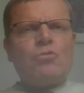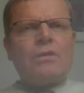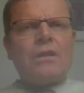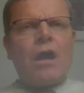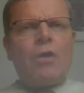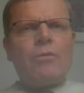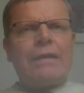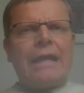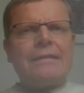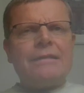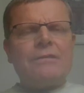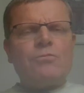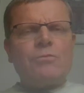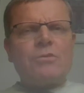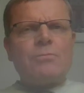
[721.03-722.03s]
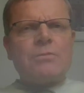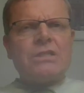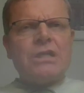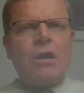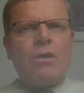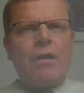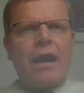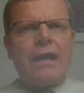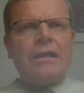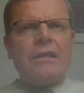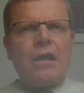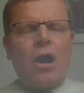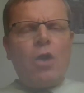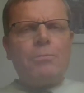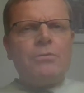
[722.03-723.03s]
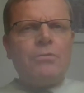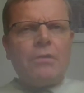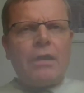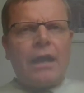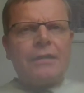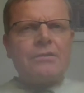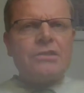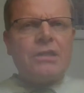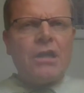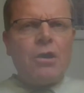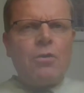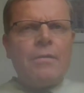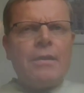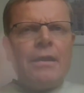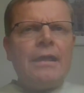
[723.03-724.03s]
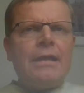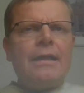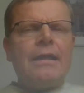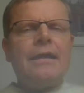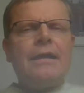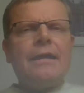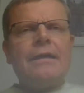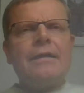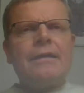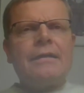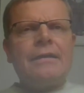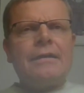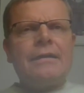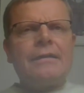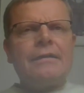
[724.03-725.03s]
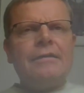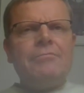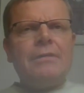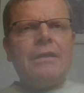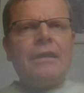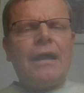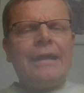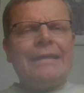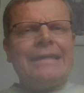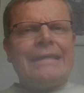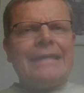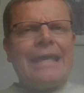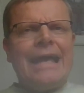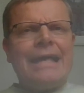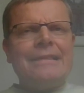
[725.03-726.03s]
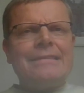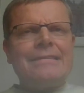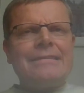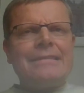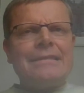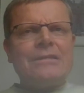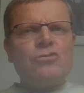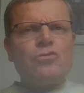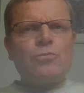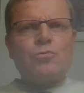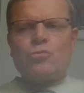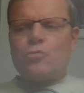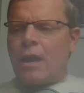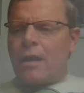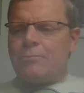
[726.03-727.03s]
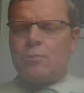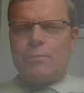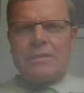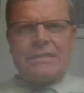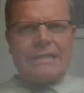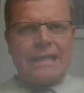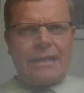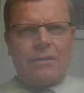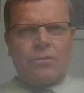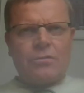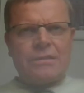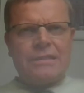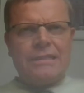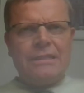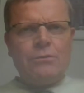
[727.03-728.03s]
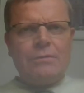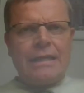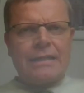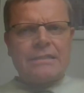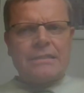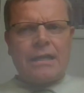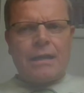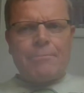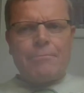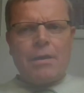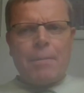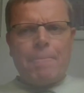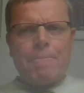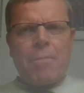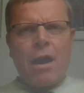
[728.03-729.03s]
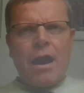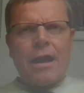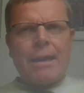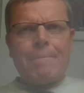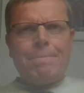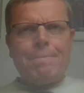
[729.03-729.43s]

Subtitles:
Okay, this was my show. I hope you liked the show. Give me a like and subscribe to my channel. See you next time. Bye.